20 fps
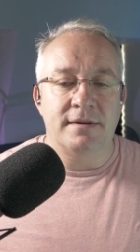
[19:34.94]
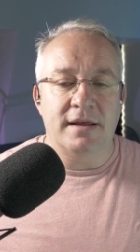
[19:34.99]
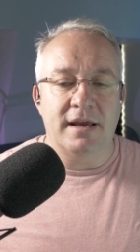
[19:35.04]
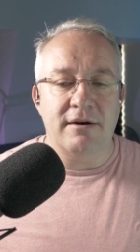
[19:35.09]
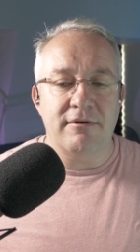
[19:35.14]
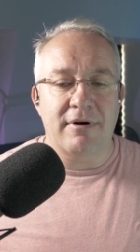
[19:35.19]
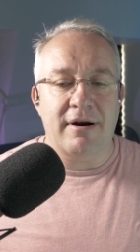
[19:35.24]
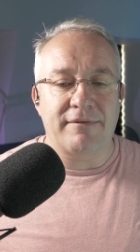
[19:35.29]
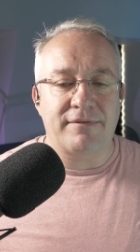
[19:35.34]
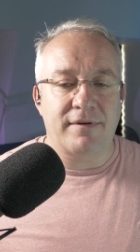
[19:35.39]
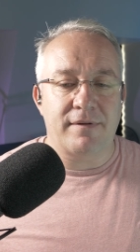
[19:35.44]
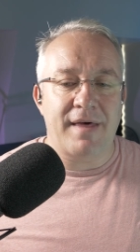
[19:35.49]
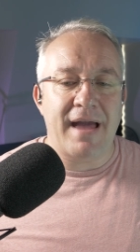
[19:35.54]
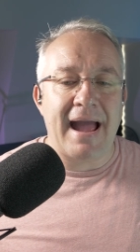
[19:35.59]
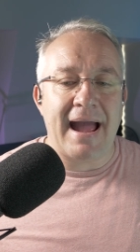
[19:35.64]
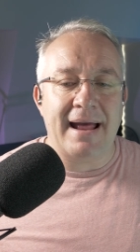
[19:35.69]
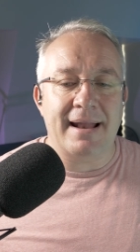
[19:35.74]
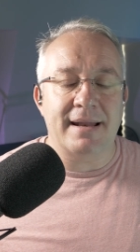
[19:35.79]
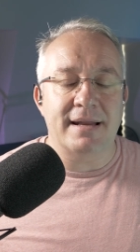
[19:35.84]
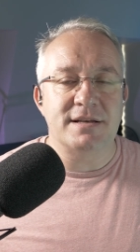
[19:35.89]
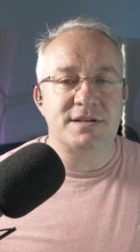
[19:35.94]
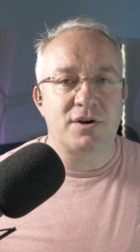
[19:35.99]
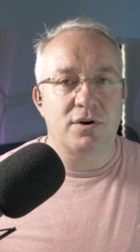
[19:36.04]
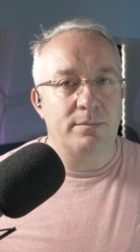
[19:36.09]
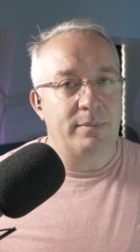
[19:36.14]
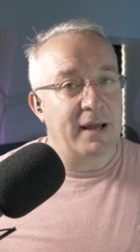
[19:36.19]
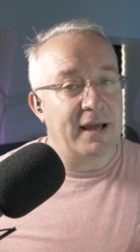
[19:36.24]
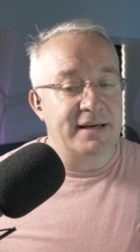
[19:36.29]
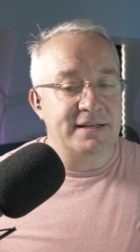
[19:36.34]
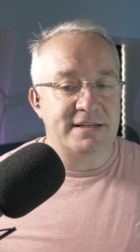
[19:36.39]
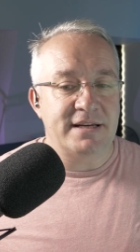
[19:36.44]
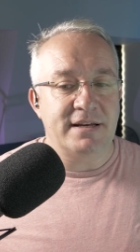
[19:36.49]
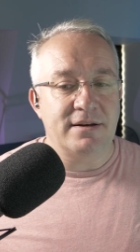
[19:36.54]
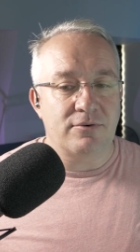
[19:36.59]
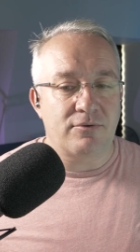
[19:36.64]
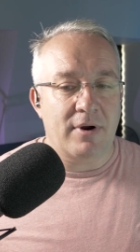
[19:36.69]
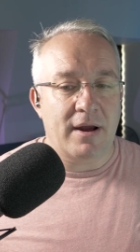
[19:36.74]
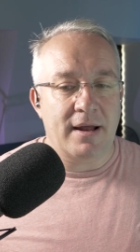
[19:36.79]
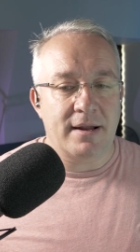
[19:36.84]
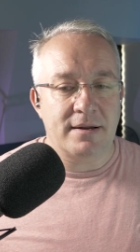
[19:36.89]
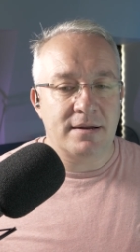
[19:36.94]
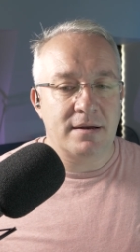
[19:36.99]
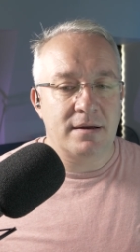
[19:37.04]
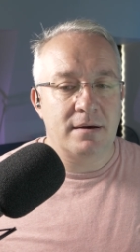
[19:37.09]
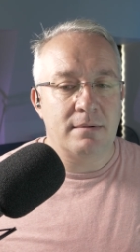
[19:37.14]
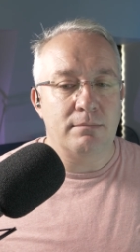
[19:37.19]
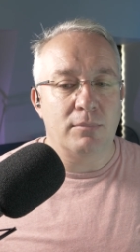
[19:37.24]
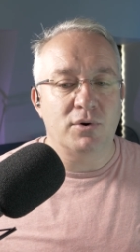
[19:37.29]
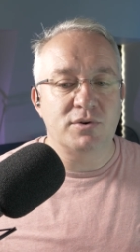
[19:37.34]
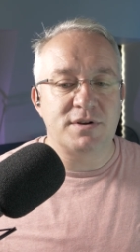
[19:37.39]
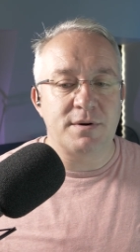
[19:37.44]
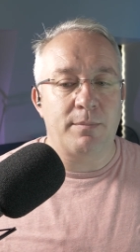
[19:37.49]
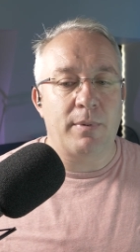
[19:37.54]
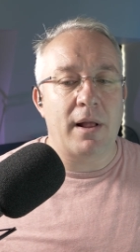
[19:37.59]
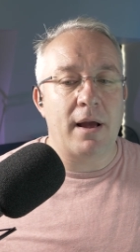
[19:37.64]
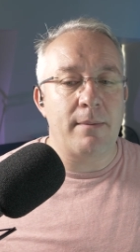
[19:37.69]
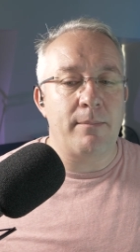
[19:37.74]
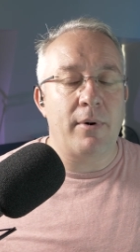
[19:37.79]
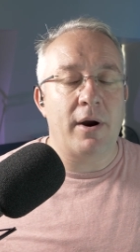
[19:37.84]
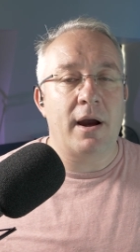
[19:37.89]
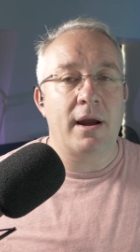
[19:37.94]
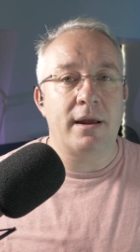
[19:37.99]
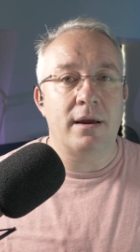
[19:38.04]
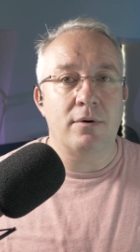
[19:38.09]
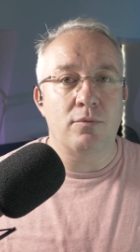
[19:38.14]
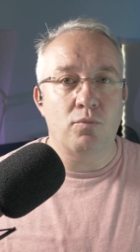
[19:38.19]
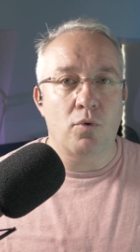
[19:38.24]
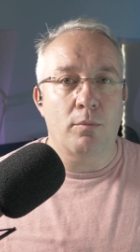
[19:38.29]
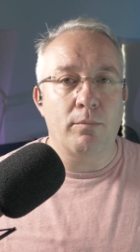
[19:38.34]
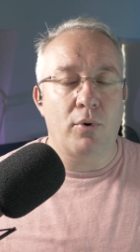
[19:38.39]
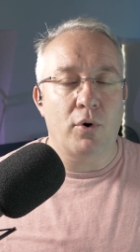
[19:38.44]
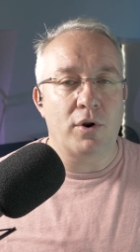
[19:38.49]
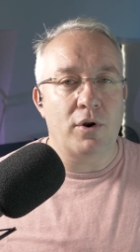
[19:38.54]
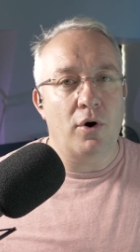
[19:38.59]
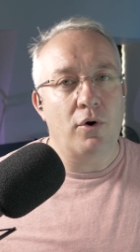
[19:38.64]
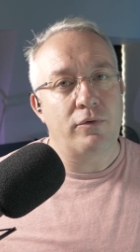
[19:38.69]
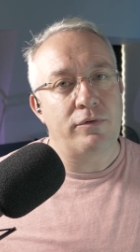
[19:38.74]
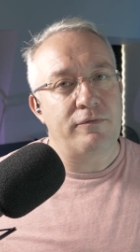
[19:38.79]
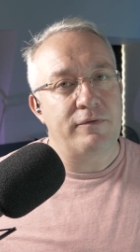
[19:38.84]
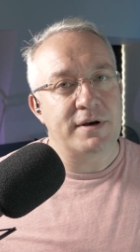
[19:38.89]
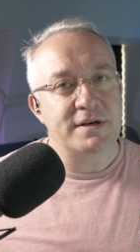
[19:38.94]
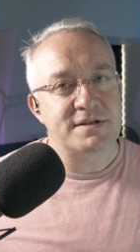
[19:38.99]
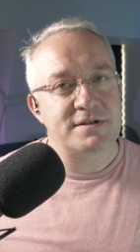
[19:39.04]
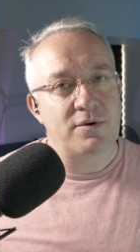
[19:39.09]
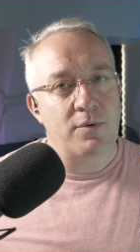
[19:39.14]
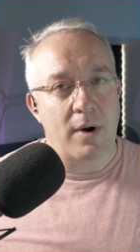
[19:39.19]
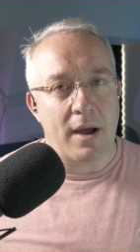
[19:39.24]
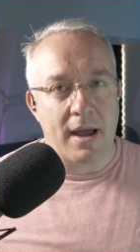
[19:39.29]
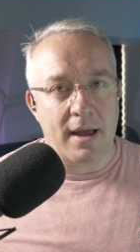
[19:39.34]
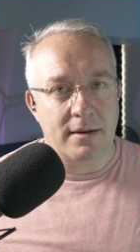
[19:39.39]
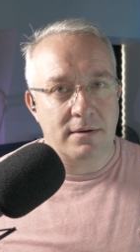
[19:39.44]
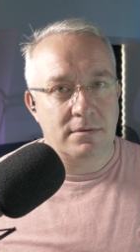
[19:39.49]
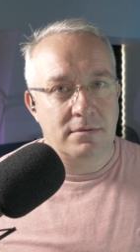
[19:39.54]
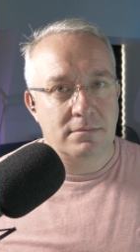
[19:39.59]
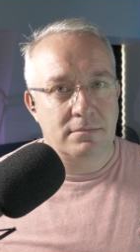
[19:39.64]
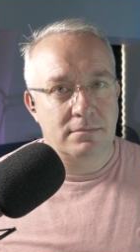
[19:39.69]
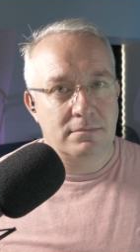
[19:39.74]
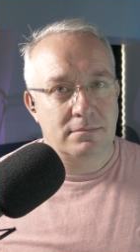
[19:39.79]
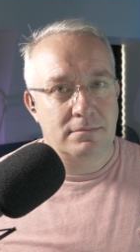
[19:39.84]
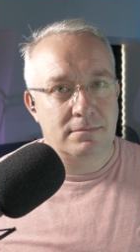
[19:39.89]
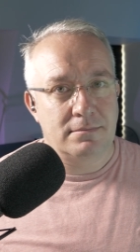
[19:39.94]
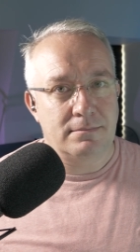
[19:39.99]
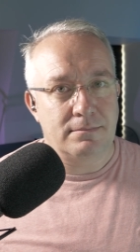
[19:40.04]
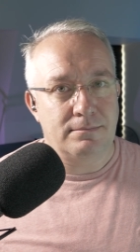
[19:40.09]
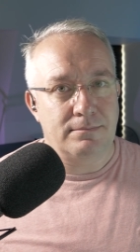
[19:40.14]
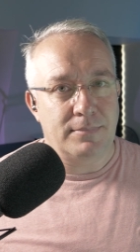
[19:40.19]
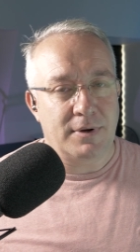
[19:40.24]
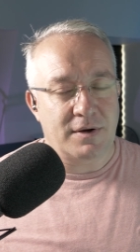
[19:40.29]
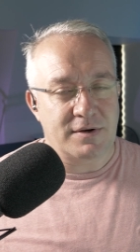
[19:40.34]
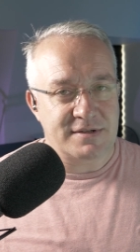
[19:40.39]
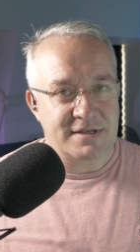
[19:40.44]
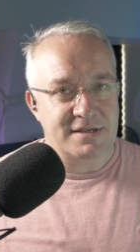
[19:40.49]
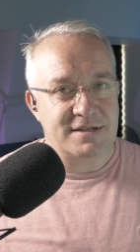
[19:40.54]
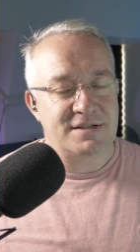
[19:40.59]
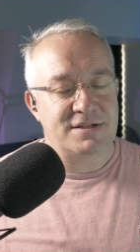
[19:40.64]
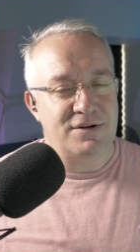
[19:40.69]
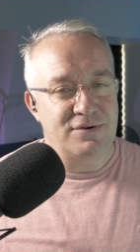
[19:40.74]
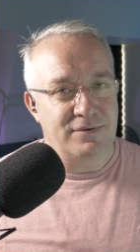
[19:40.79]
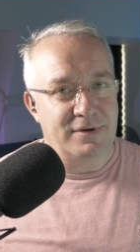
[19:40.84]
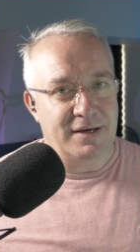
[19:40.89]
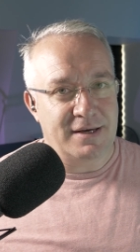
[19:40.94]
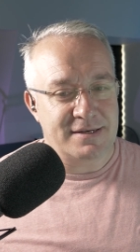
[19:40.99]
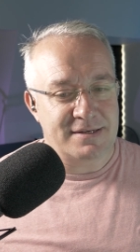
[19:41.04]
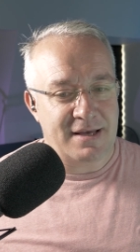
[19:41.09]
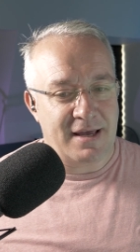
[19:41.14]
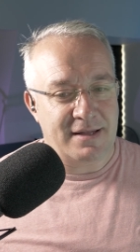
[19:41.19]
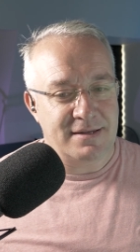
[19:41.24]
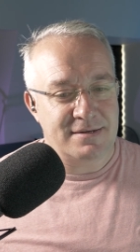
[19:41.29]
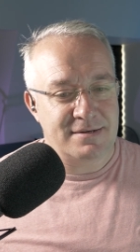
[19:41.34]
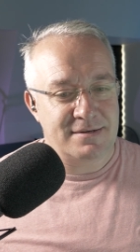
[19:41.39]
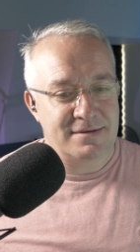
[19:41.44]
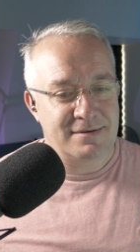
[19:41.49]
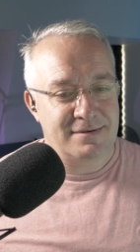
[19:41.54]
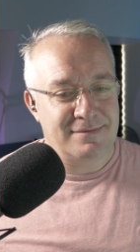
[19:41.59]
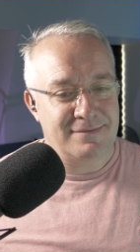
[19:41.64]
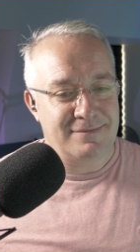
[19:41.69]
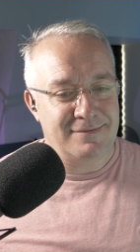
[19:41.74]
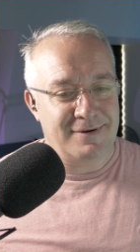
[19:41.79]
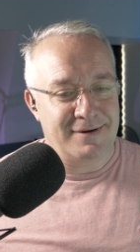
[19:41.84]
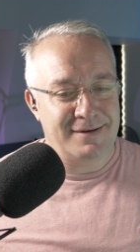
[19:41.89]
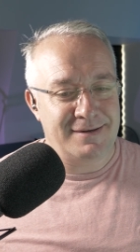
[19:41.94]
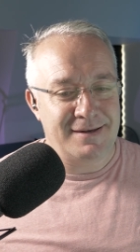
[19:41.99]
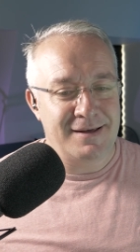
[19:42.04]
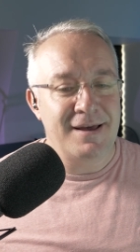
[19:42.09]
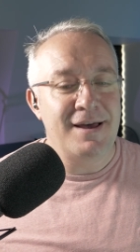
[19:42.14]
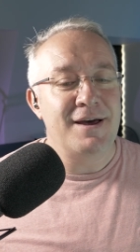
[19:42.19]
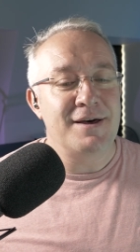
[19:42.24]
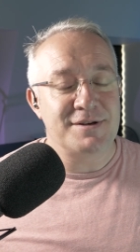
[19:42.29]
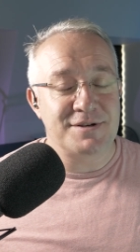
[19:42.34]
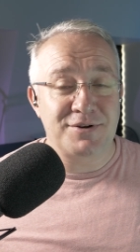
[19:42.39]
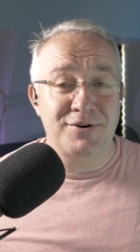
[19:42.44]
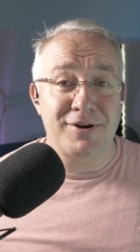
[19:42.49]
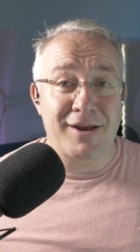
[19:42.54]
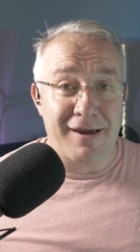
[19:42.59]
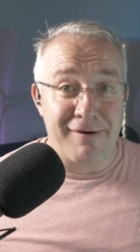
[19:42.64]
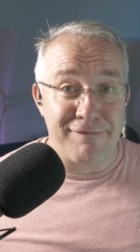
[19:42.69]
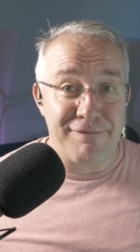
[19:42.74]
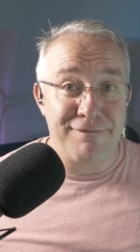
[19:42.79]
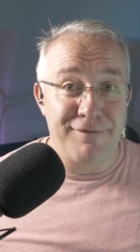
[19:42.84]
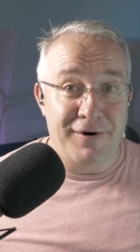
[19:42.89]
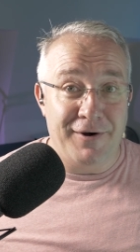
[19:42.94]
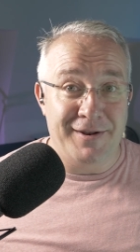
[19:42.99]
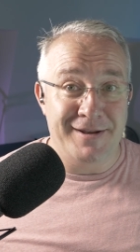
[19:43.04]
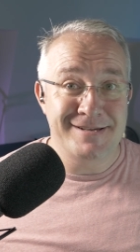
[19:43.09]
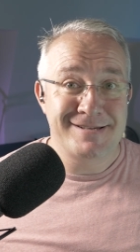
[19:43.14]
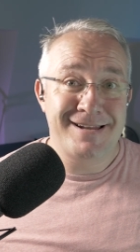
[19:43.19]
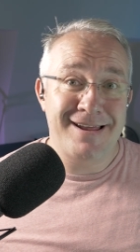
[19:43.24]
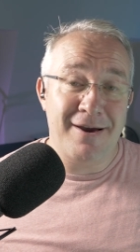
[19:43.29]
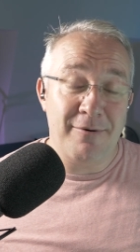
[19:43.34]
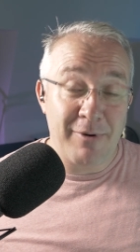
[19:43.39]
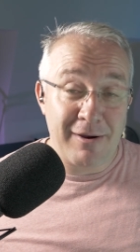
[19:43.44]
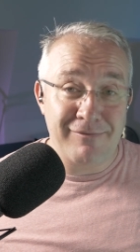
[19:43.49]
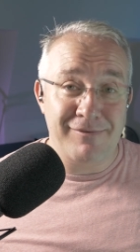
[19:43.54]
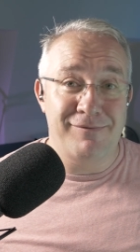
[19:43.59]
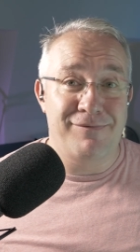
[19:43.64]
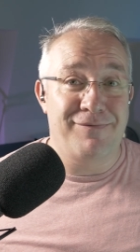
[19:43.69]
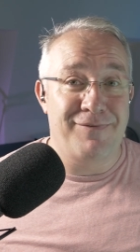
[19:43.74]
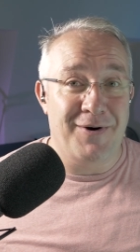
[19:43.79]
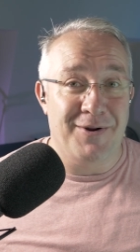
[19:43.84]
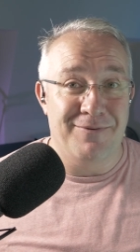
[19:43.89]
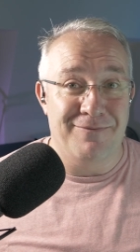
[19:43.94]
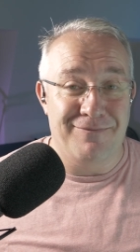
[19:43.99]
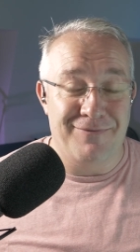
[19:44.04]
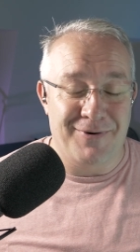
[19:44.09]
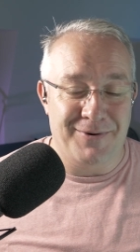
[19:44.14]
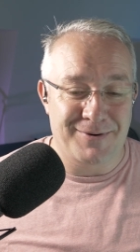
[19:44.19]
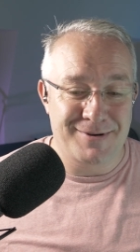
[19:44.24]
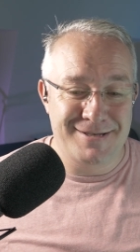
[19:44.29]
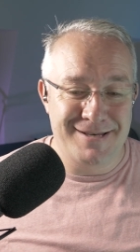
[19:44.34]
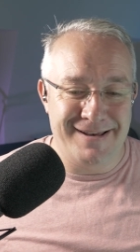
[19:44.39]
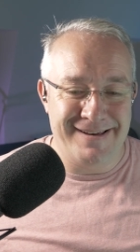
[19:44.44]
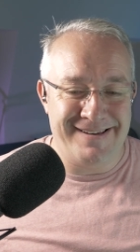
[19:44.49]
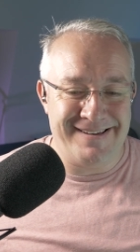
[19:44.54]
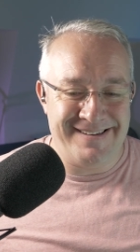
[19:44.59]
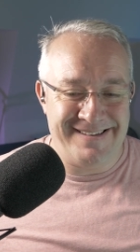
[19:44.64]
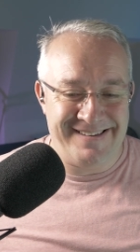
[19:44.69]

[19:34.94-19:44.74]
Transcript: The year after that, it's going to be eighteen grand multiplied by one point zero three squared, because it's two years hence, right? It's going to get fun, isn't it? We're having fun, folks.